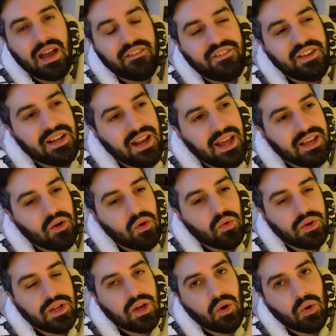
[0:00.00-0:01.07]
I feel like
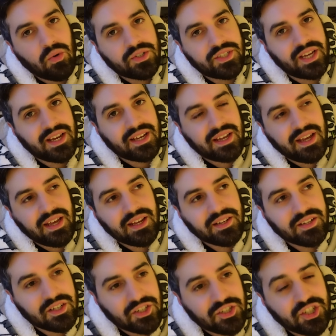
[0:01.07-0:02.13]
only Oda
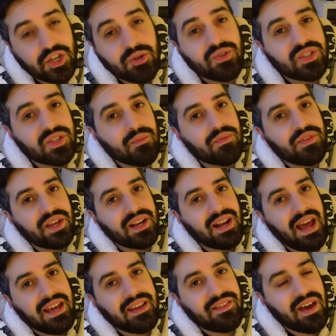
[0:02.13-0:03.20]
can do something
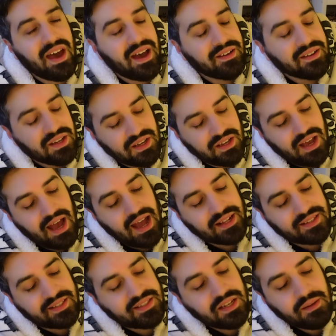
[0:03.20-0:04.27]
like that
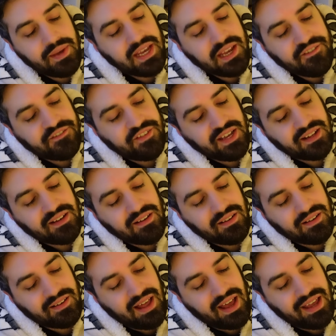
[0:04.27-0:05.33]
and still make it
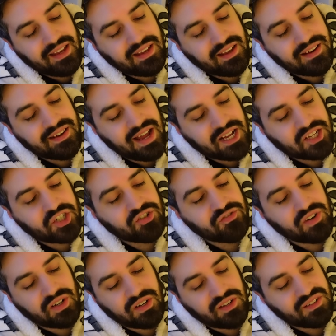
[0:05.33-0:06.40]
feel like a
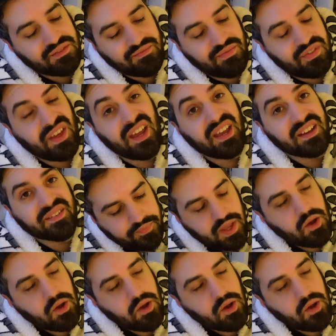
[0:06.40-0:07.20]
natural thing.